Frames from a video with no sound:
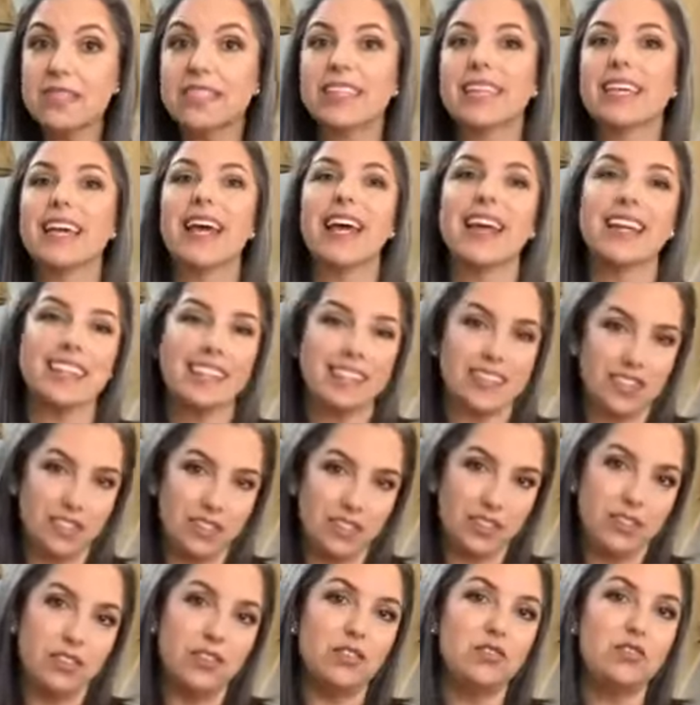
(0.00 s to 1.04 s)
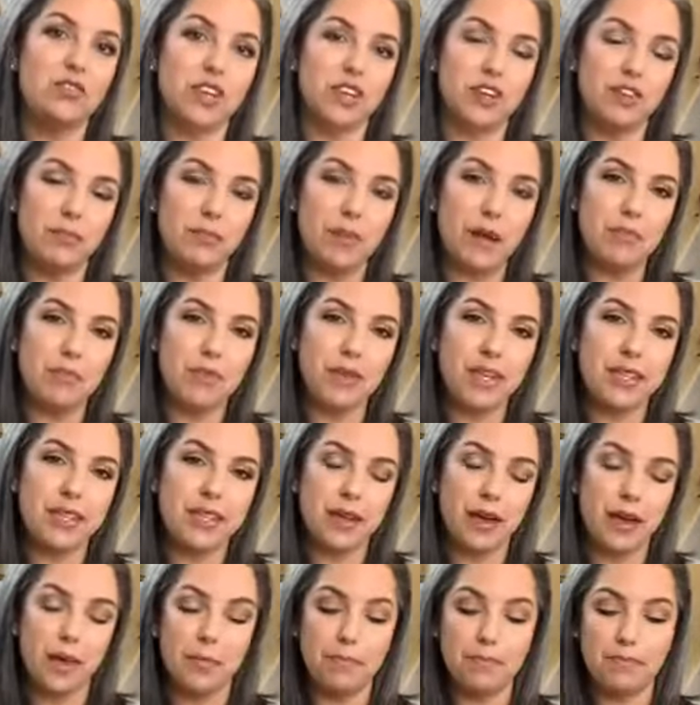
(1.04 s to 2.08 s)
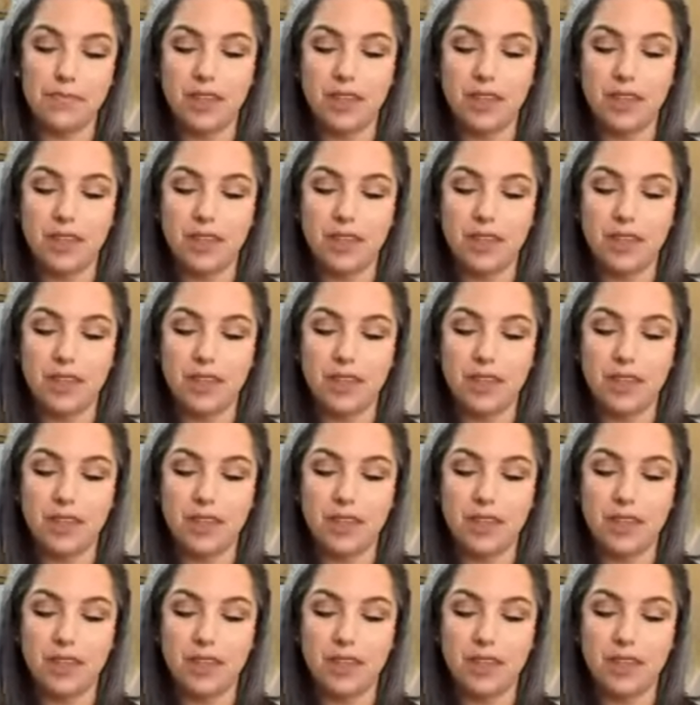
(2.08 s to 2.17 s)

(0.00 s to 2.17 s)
again, those triggered memories come.